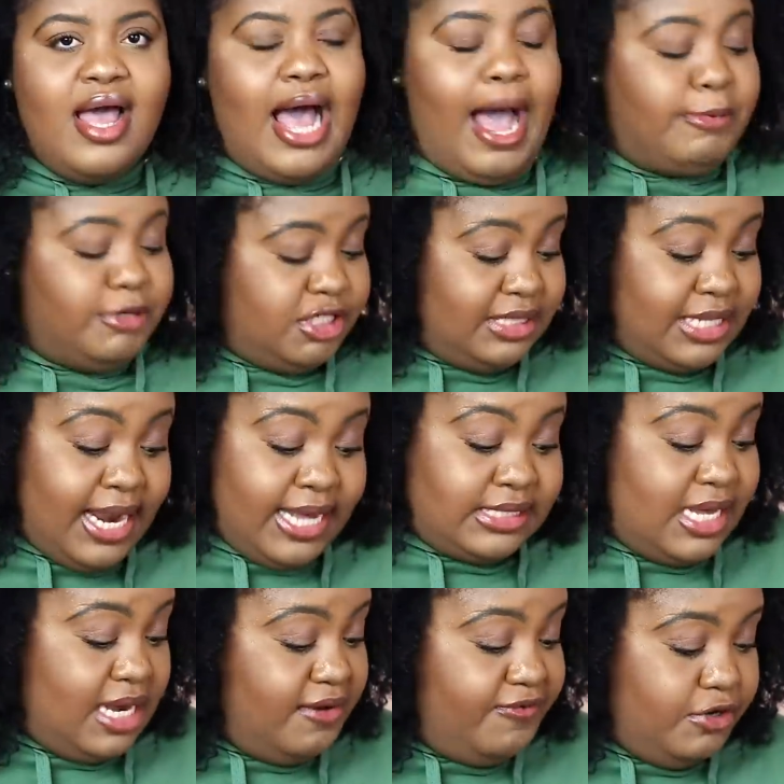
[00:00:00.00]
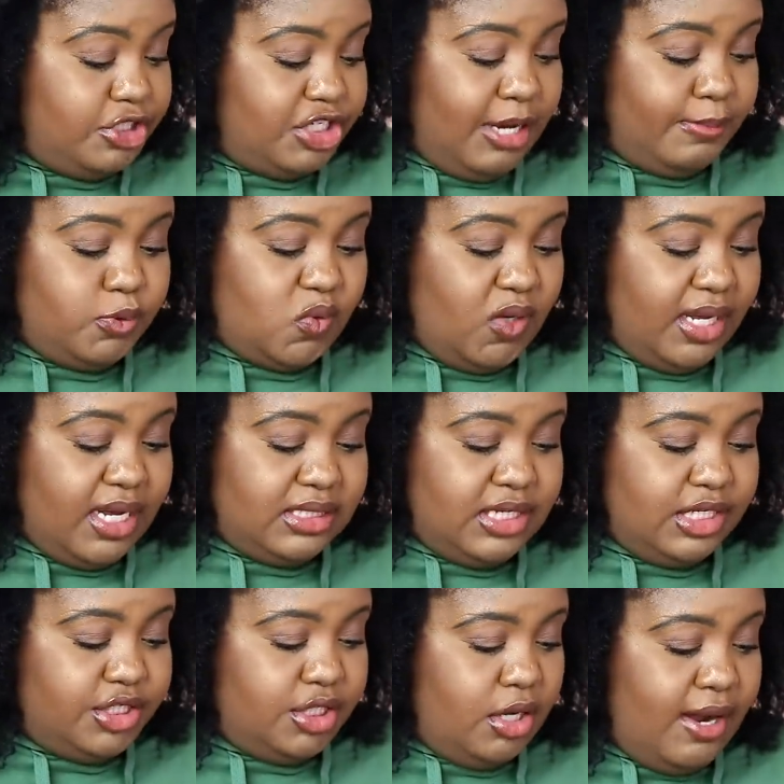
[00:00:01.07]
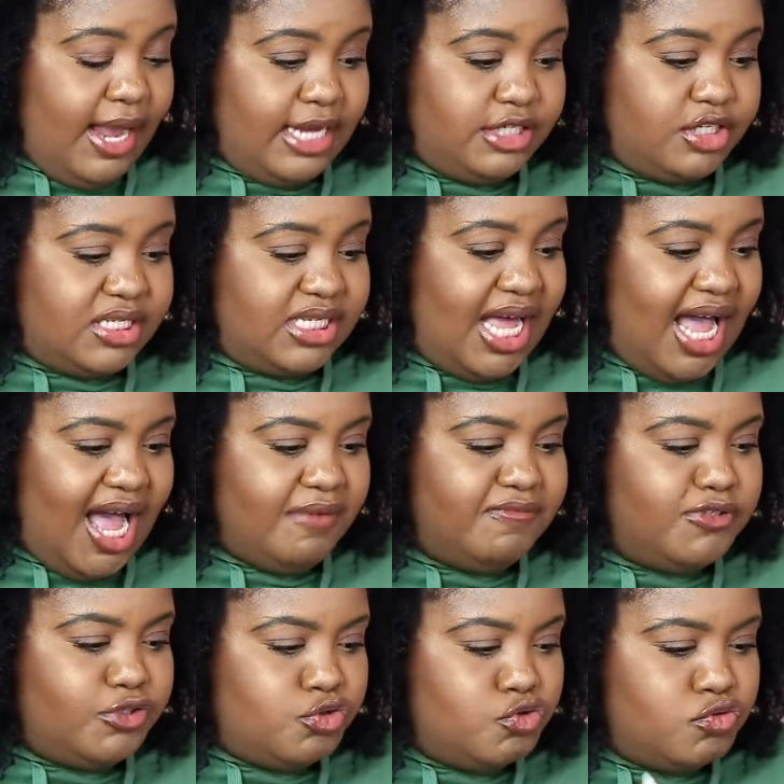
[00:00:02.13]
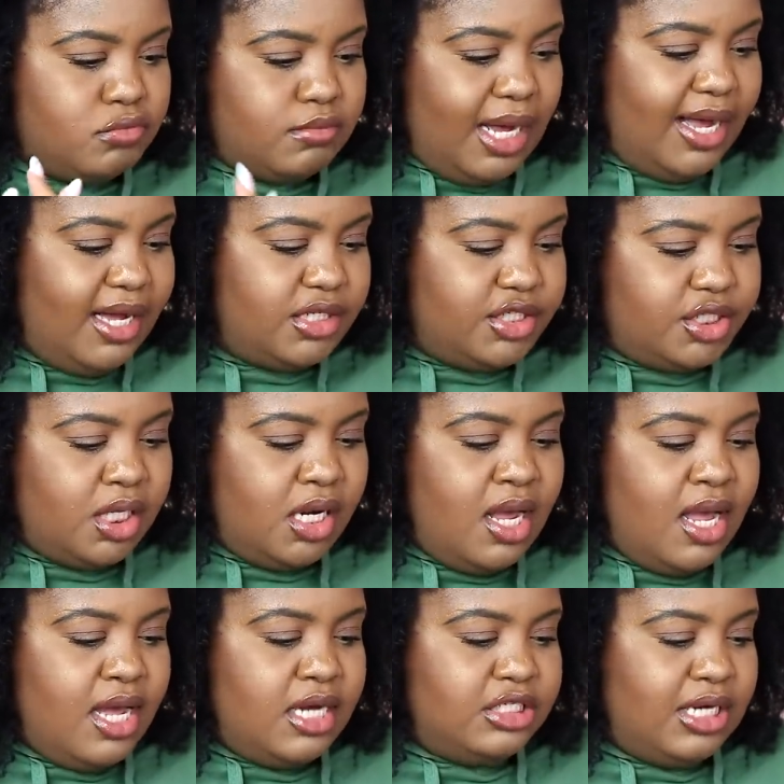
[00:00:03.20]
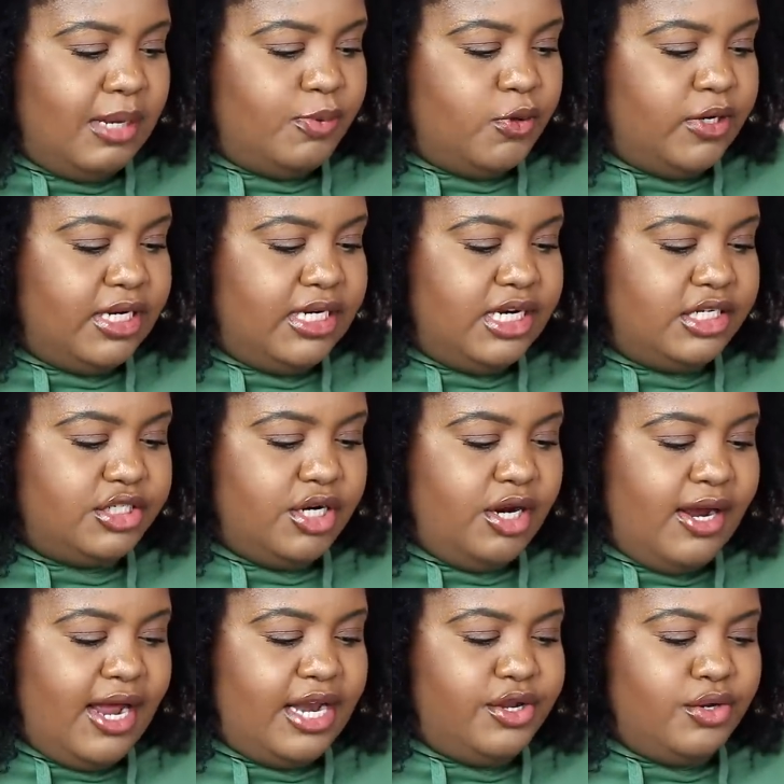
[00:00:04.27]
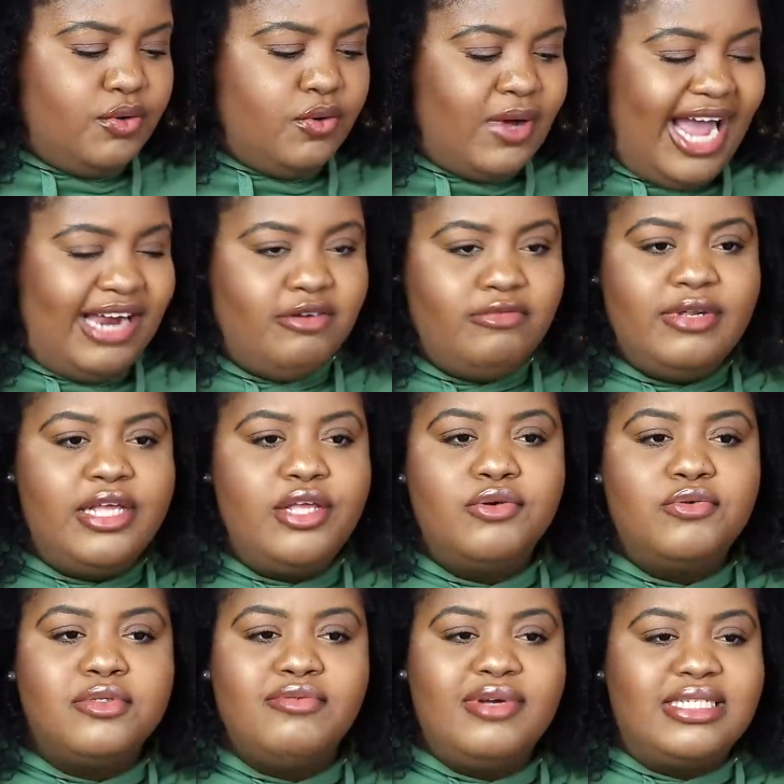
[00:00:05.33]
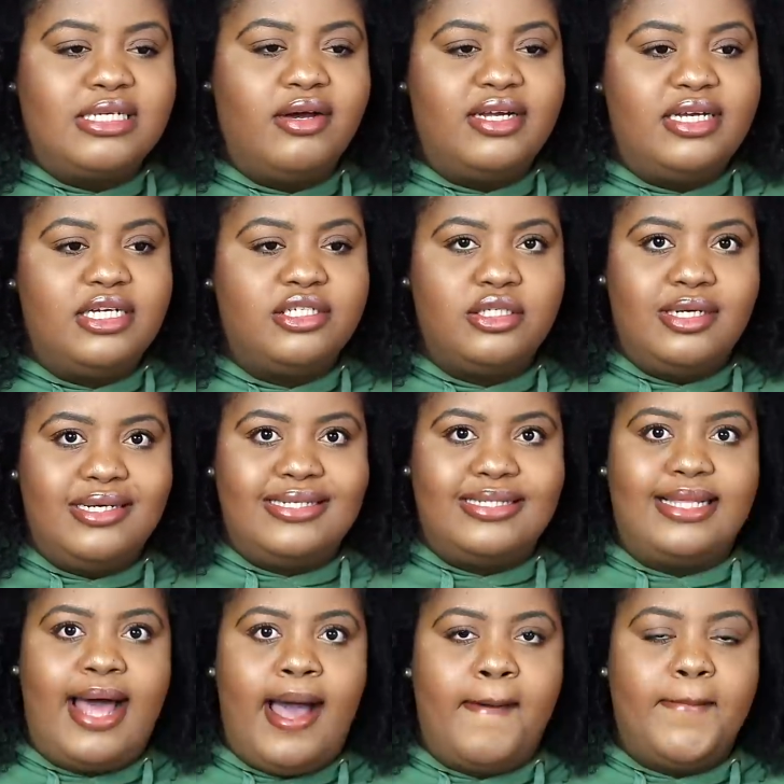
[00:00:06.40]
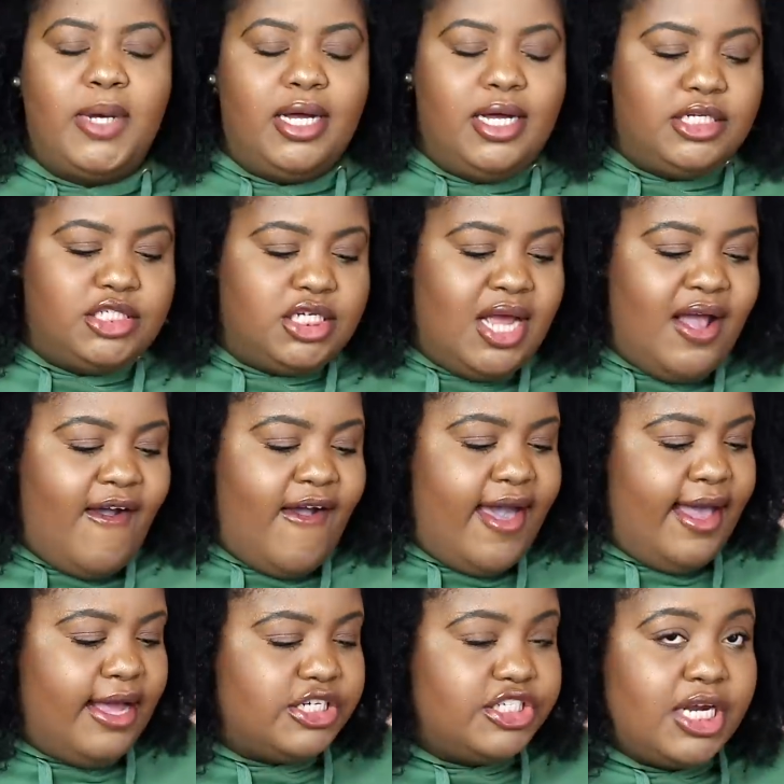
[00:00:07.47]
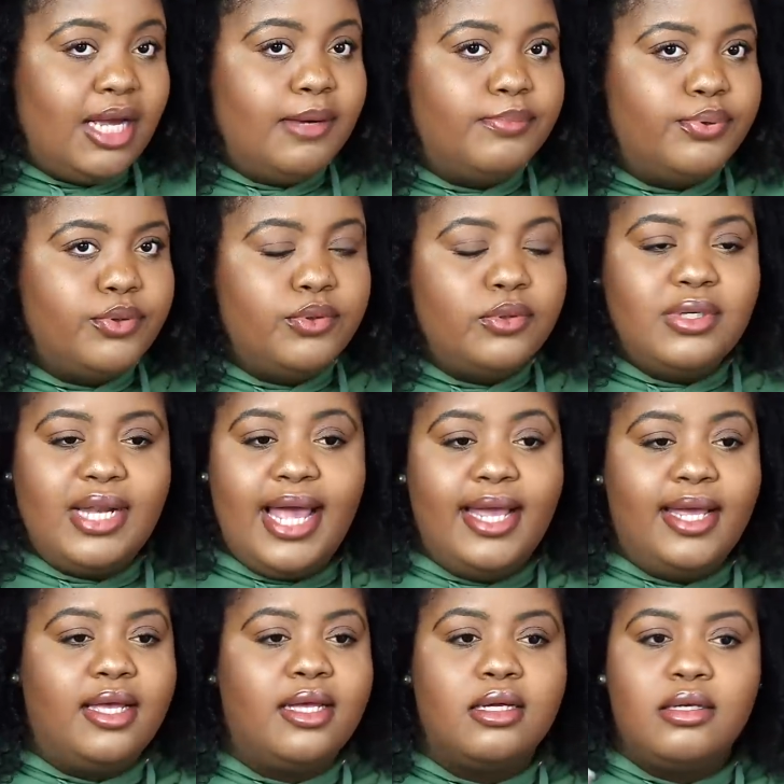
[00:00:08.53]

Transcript: I'm just not excited for shampoo and conditioner. I just have too much shampoo and conditioner, and I don't really use rinse out conditioner that much, and shampoo, like,